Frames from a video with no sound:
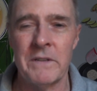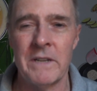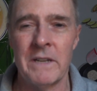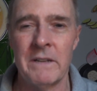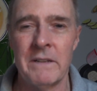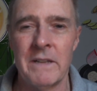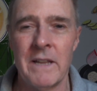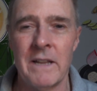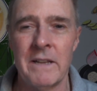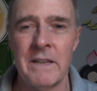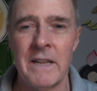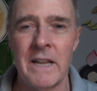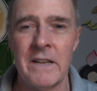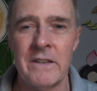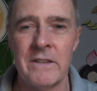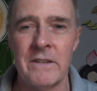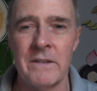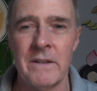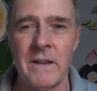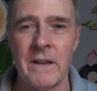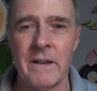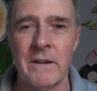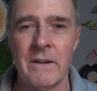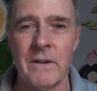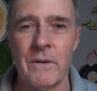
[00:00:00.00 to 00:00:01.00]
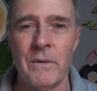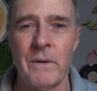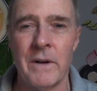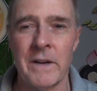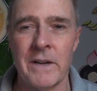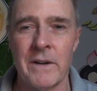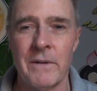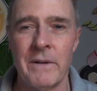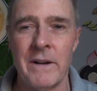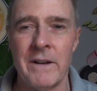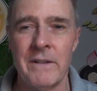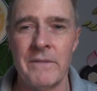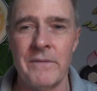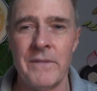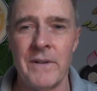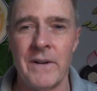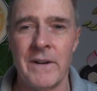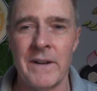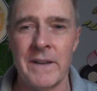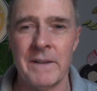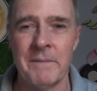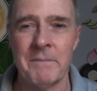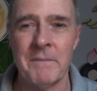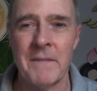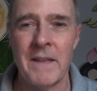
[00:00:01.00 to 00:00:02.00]
So that's quite
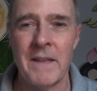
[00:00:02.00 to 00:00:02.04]
gratifying.